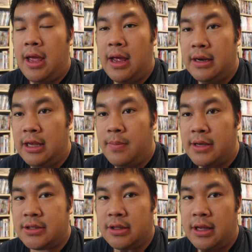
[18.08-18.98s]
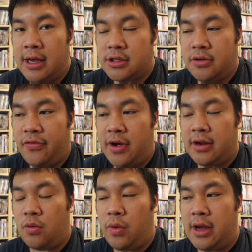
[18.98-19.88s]
and he basically has to
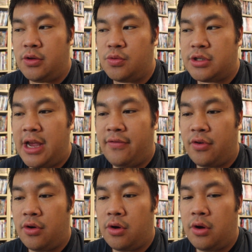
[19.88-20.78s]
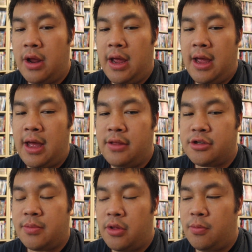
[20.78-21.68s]
find a way to save her. And
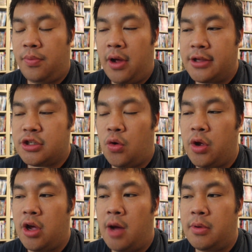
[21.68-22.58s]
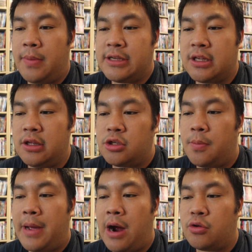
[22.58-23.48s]
there's some other plots going on, but basically there's
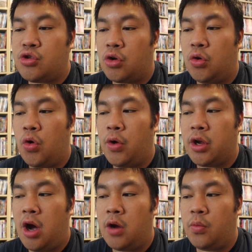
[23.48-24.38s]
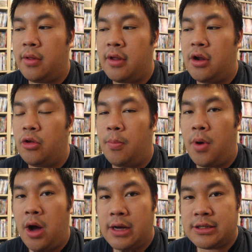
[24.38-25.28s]
a power struggle going on with another
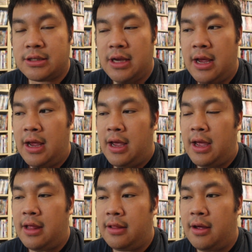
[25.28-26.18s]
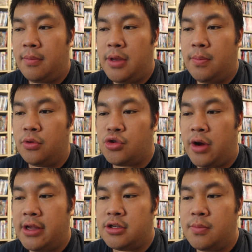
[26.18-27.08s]
boss and uh, people
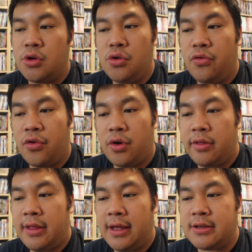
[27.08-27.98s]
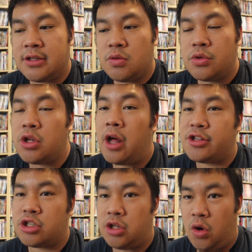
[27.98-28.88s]
trying to maneuver and things. This one's a
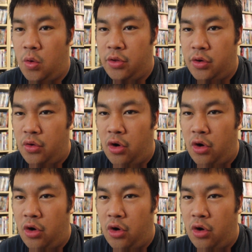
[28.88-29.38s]
lot slower than